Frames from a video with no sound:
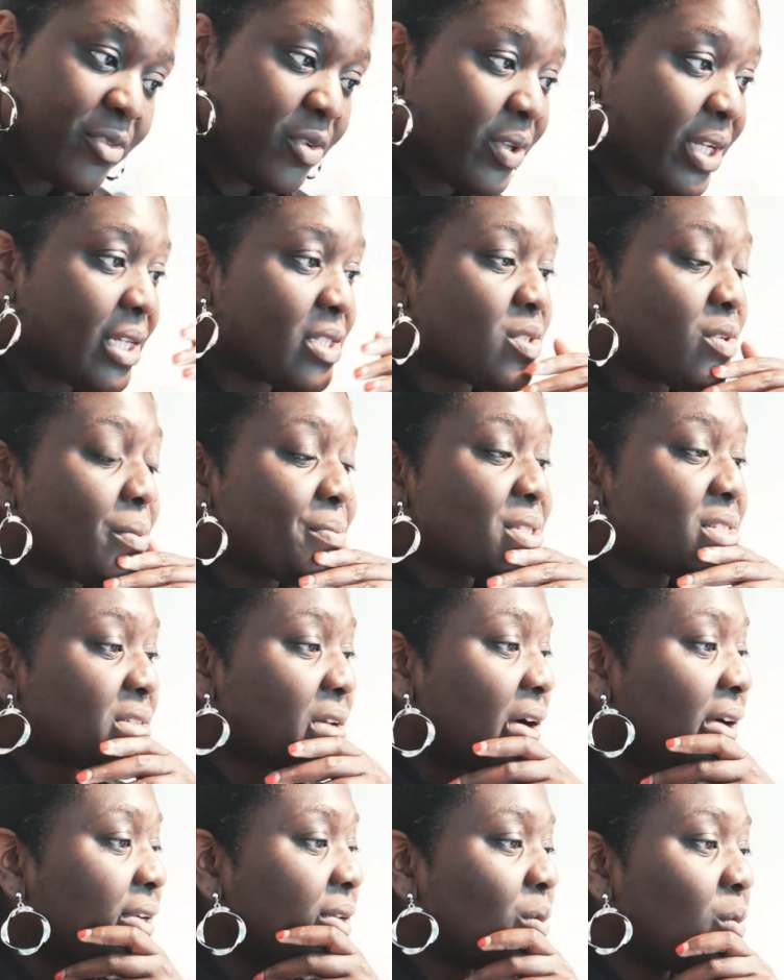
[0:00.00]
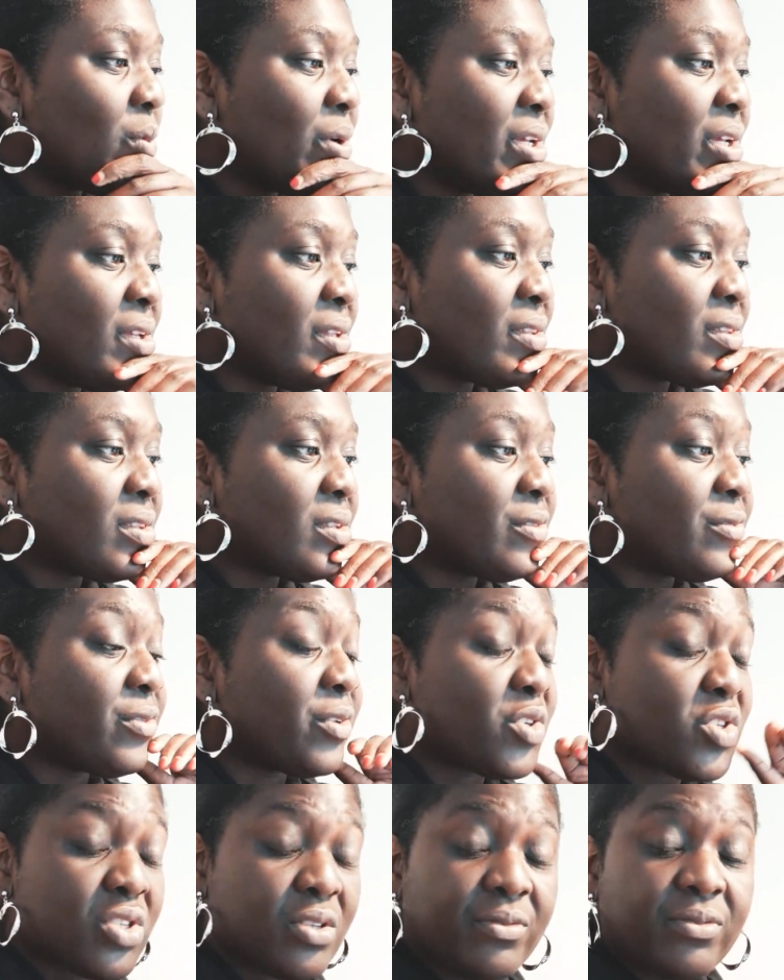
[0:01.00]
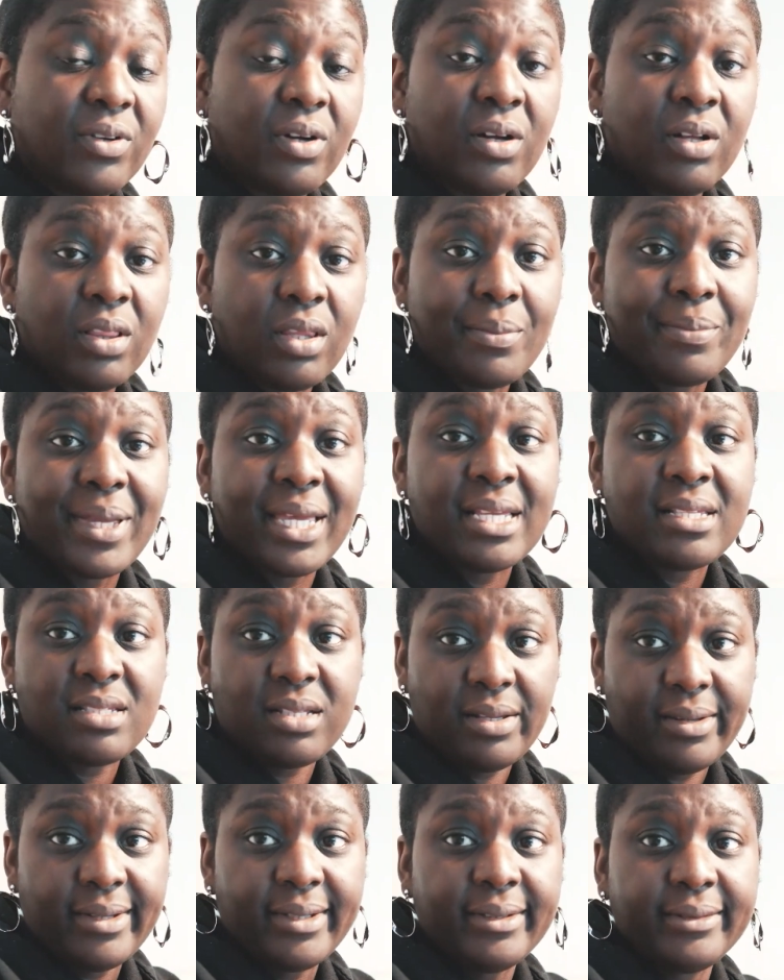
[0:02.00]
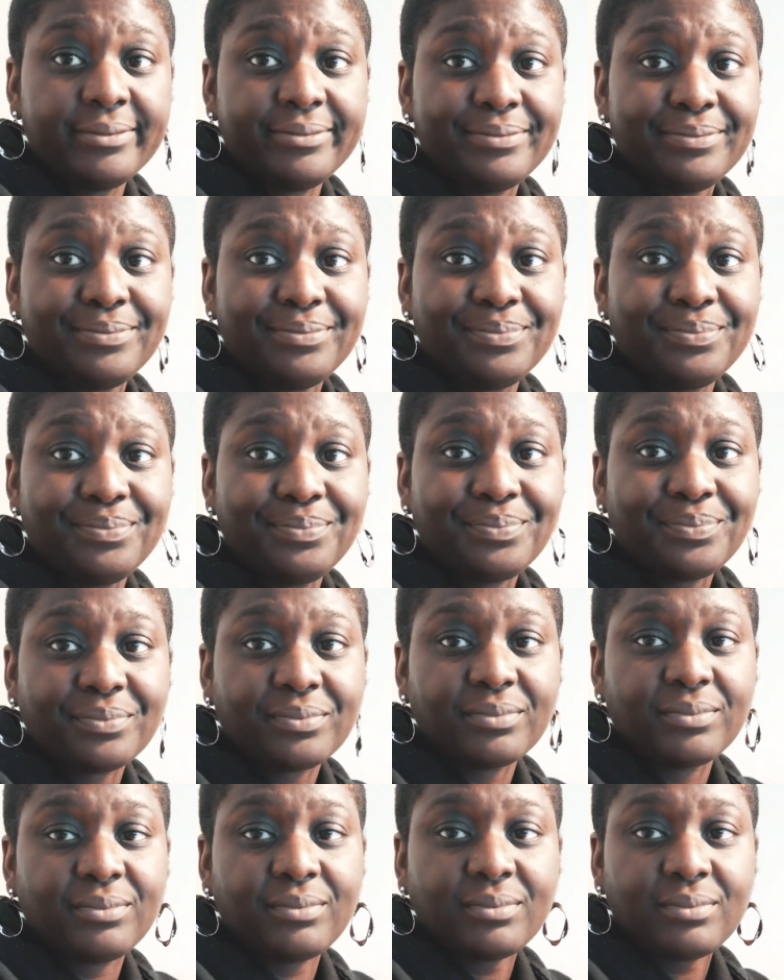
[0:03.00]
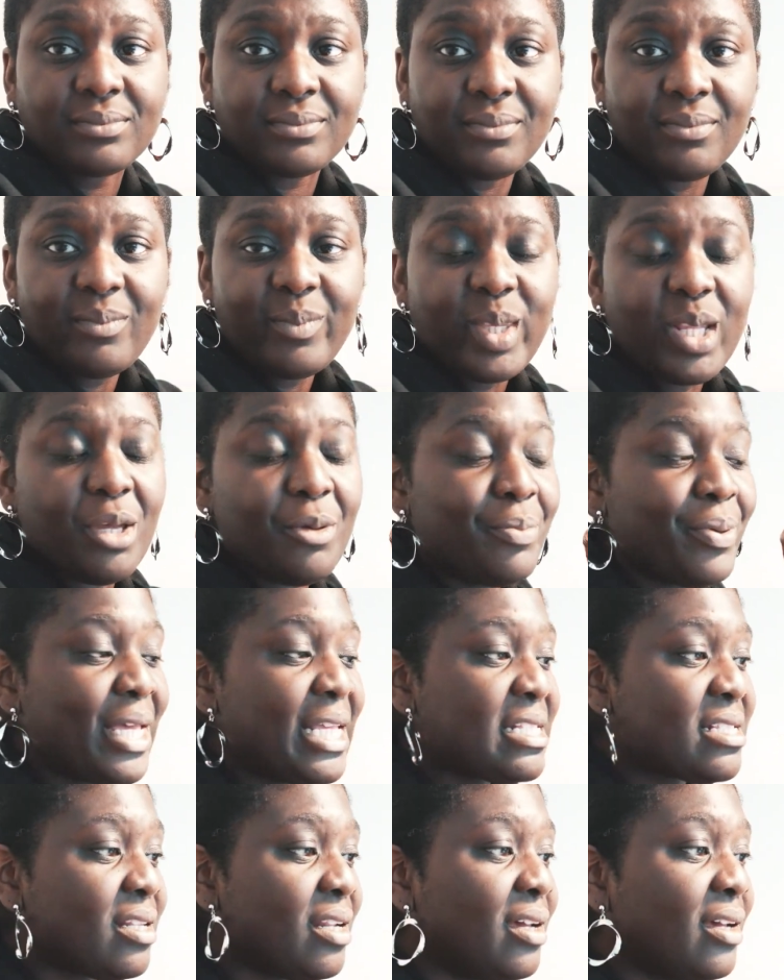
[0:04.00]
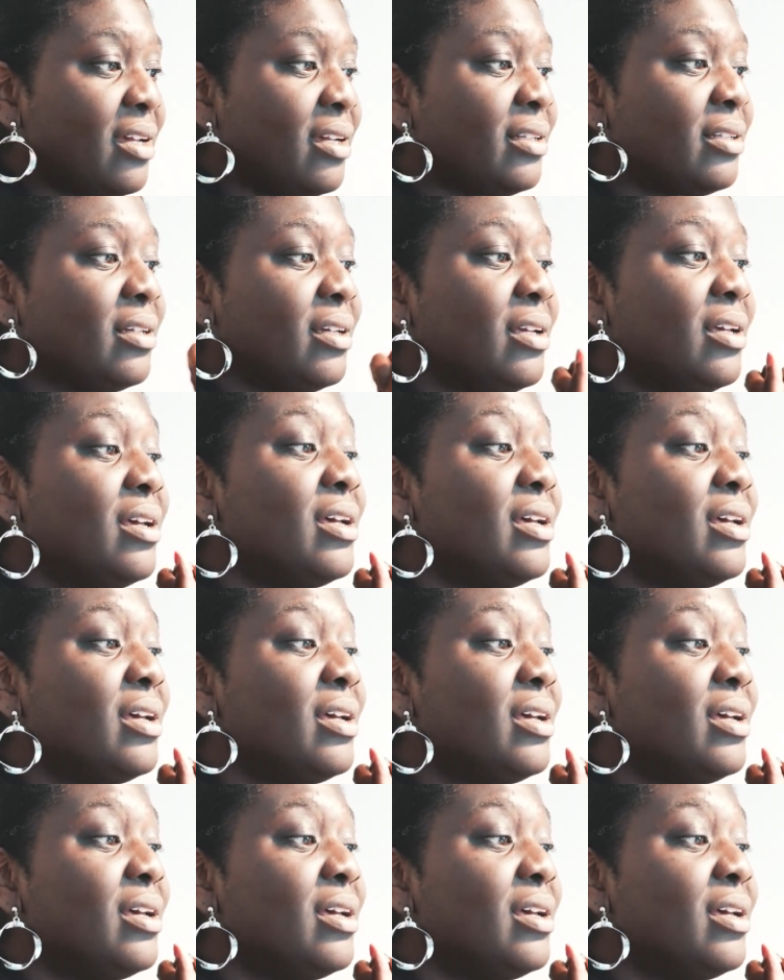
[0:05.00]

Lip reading: for that. So I'm starting with, first of all, a baseline. A baseline,